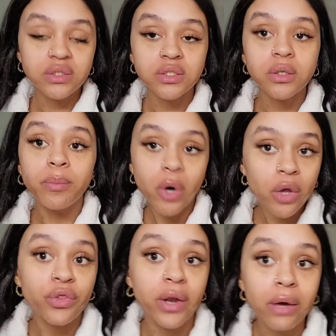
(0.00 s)
is the
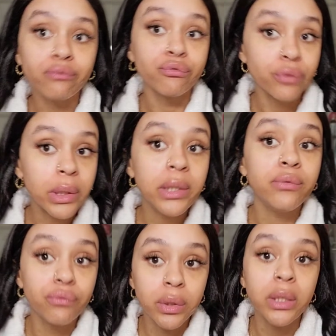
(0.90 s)
part that I really,
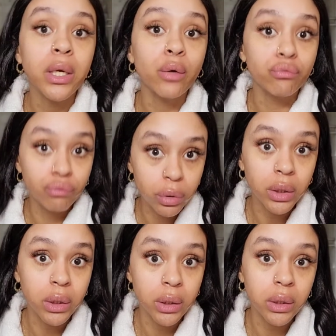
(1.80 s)
really,
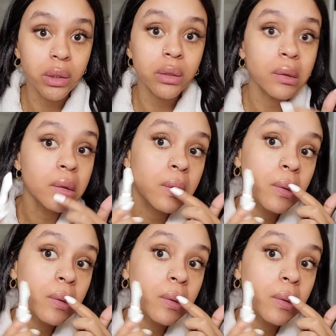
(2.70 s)
really needed.